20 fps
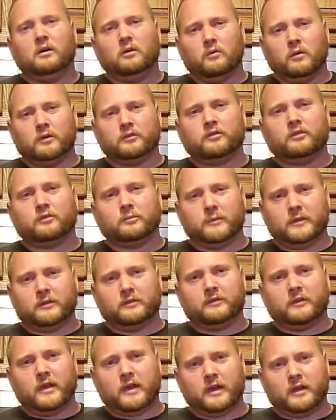let's just be
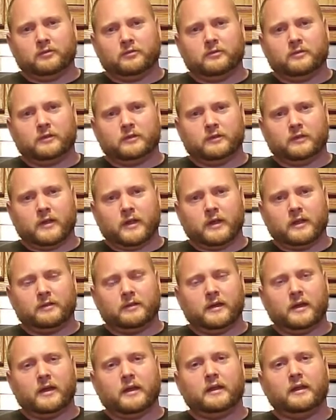safe to say
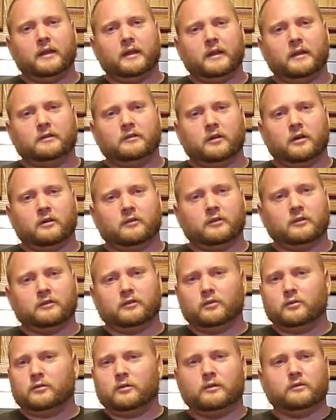that it turns
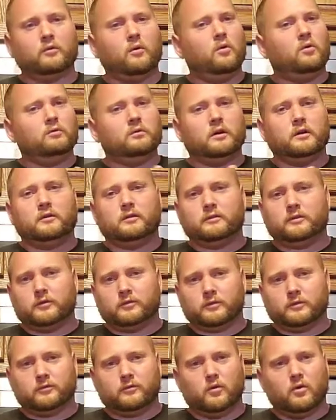into this whole other
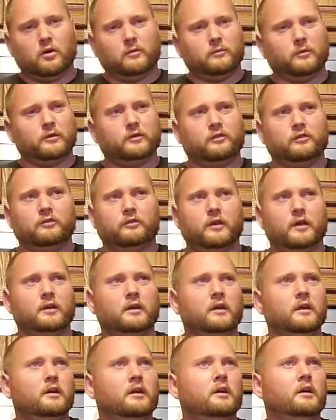different form, which is like
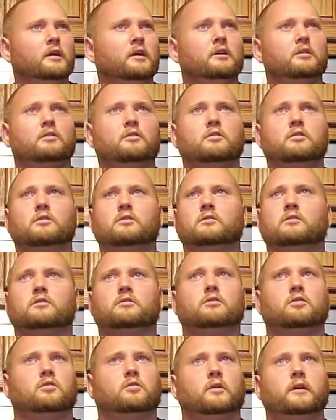
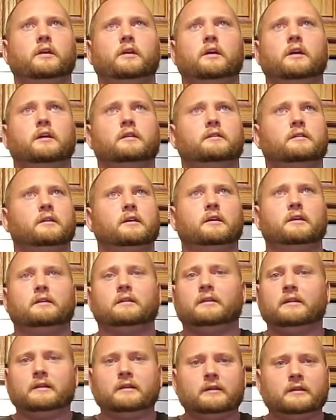
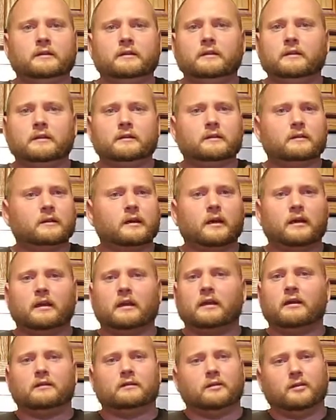creatine.
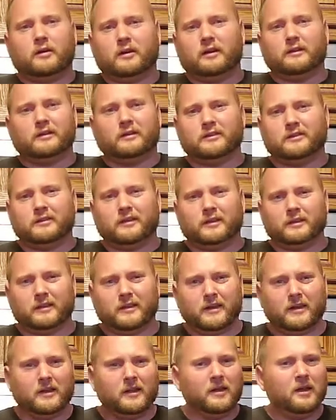I don't know how you say
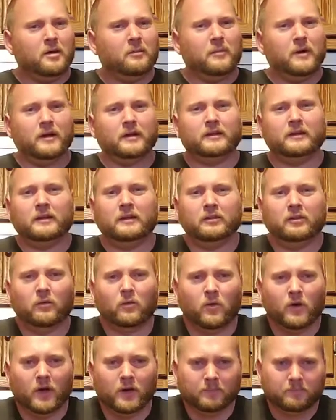that. But either
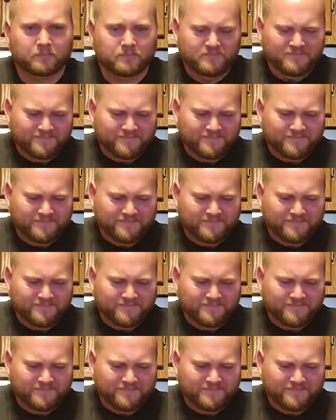way,